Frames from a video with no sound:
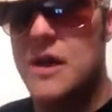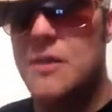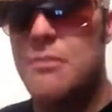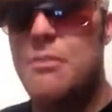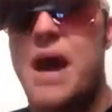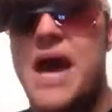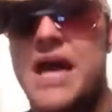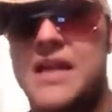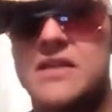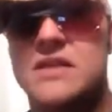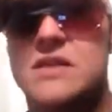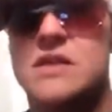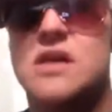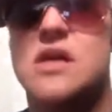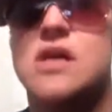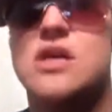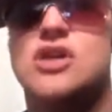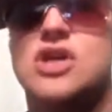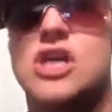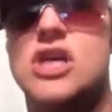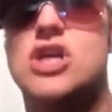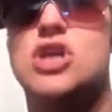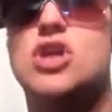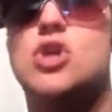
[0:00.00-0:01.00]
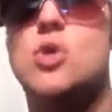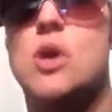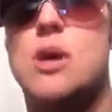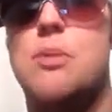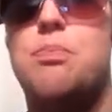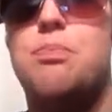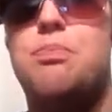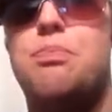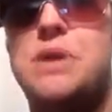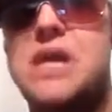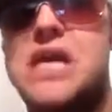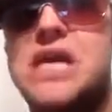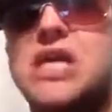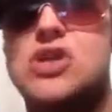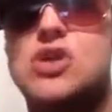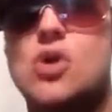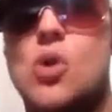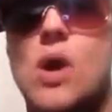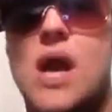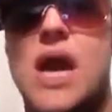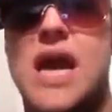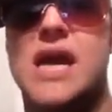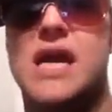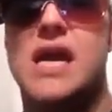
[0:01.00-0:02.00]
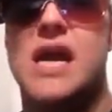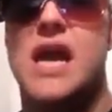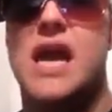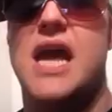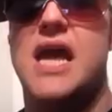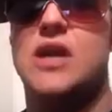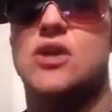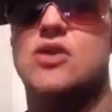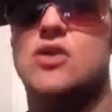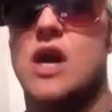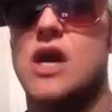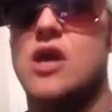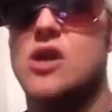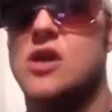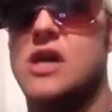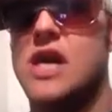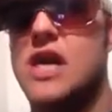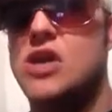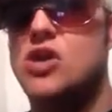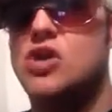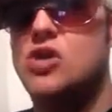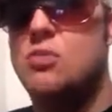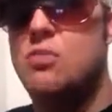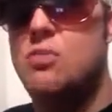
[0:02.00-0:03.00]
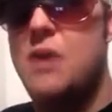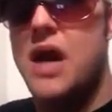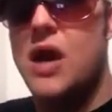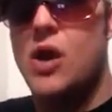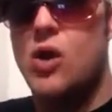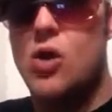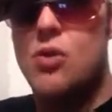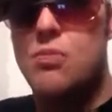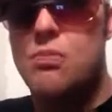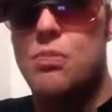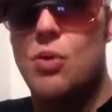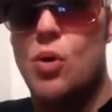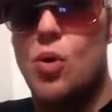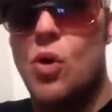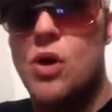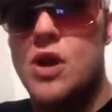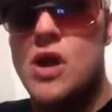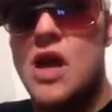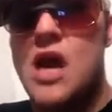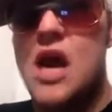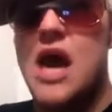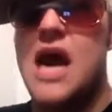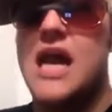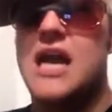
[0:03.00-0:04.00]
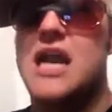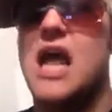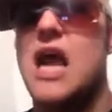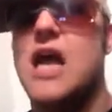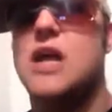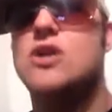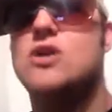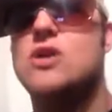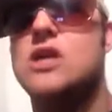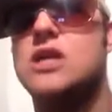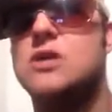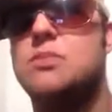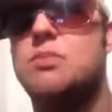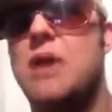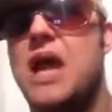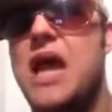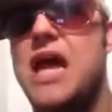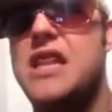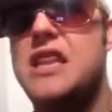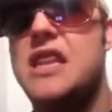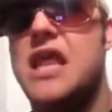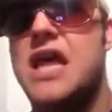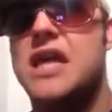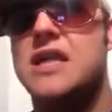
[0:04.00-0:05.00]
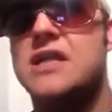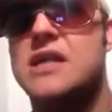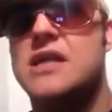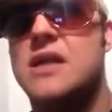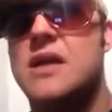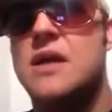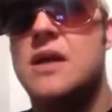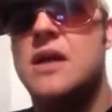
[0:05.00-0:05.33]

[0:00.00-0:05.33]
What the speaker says: But just to appease your anger and try to get you back on board, I'd like to explain that,